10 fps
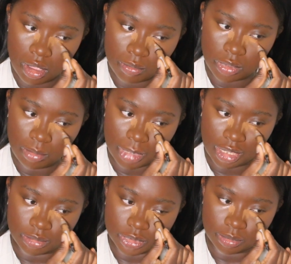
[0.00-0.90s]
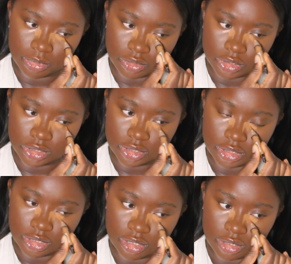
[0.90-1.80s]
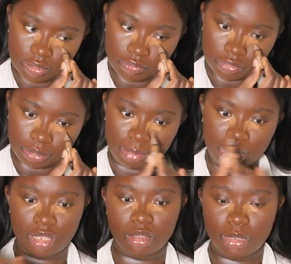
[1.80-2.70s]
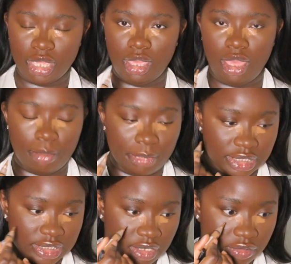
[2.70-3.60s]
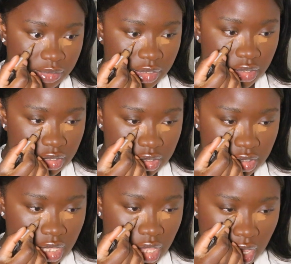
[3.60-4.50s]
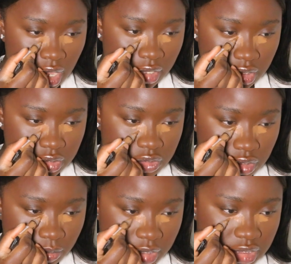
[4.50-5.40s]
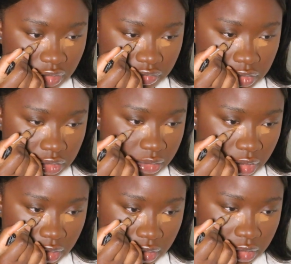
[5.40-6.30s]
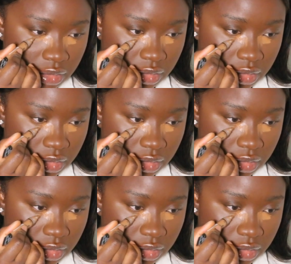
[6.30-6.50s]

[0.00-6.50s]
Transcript: I'm doing makeup shopping on Tuesday for my makeup kit and myself because I need to treat myself as well.